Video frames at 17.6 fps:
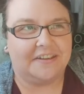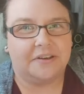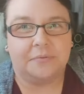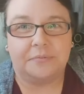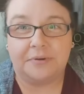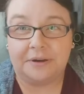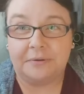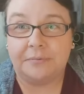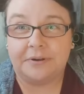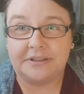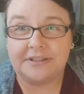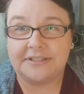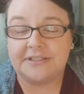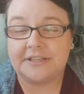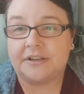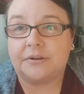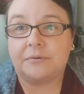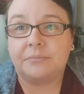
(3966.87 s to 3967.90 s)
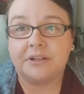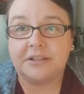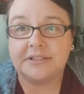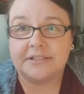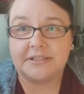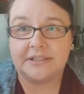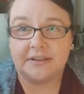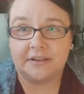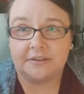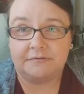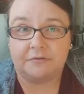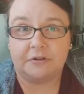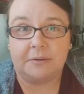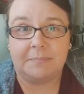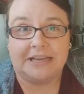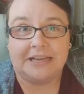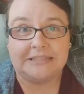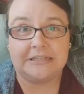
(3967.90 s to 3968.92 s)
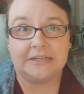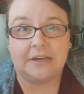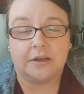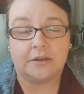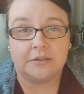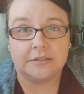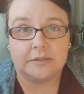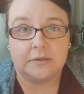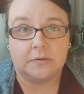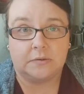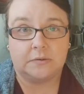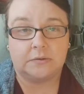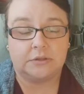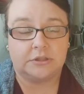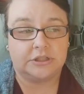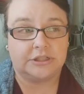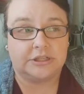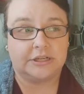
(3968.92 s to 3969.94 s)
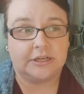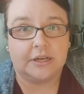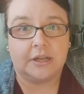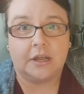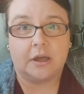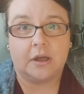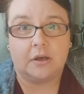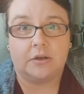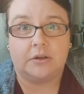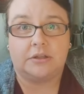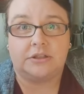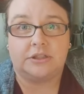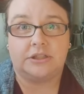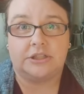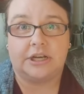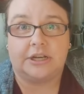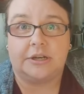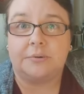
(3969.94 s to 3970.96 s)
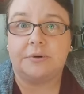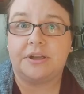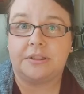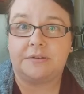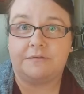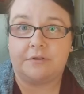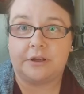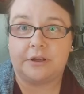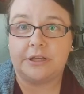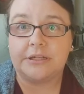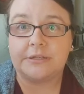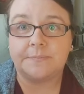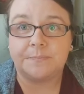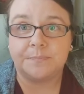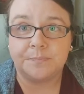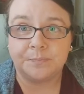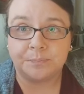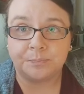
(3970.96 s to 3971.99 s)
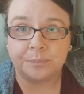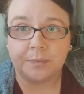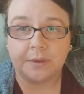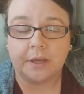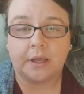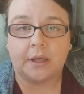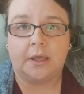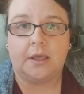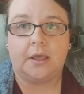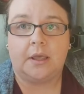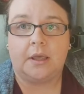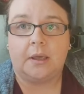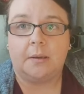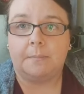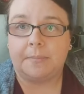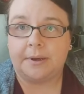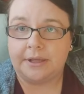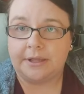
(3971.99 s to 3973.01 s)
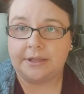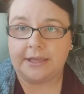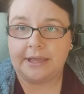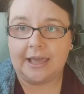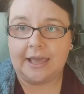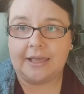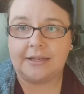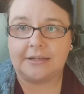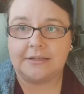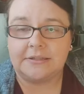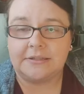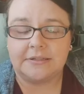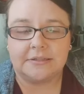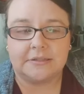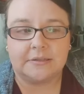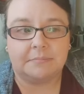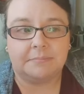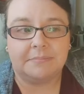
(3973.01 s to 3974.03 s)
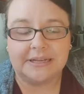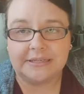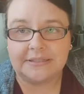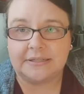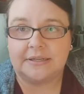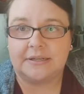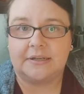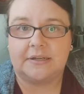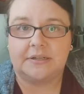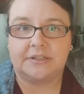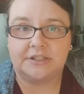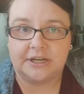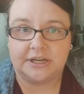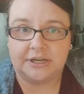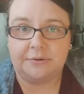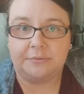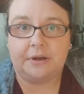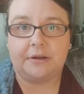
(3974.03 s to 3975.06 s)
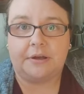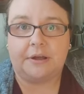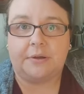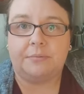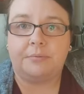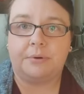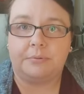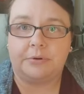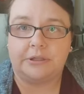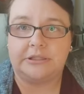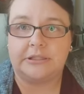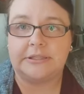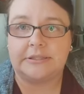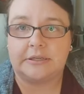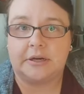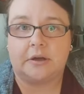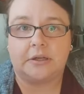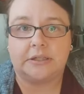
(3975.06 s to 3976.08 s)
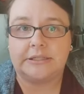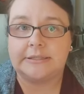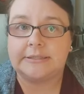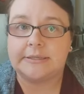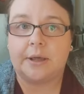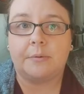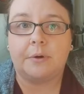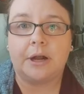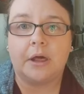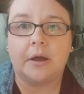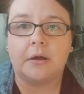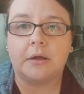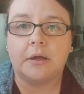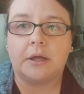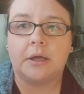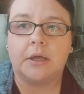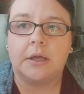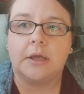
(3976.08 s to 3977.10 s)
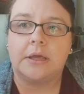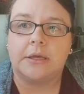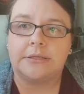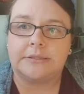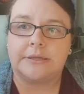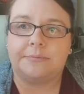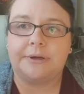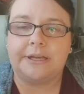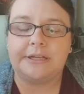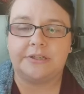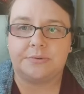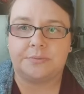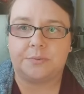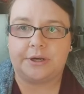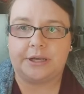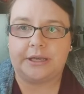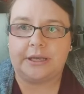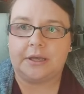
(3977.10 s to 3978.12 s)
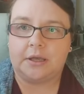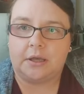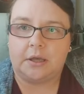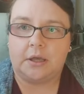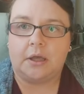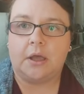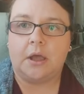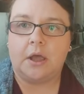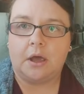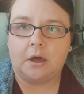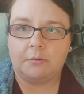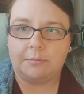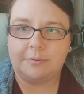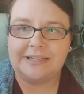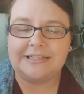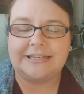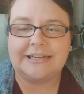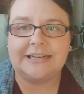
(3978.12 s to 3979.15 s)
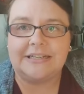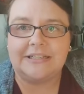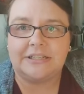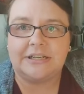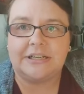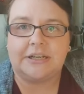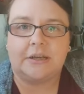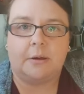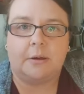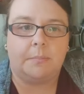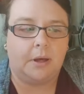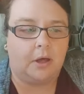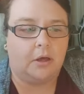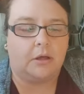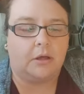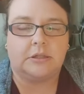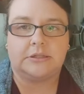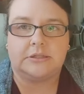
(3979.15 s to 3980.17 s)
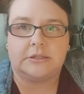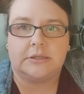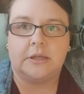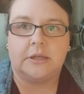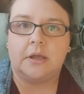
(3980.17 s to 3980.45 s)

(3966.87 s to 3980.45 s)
We want to, once the free pattern goes launched on January the 3rd, by the mid-January, we want to start a sew along. So each week, I'll be teaching a part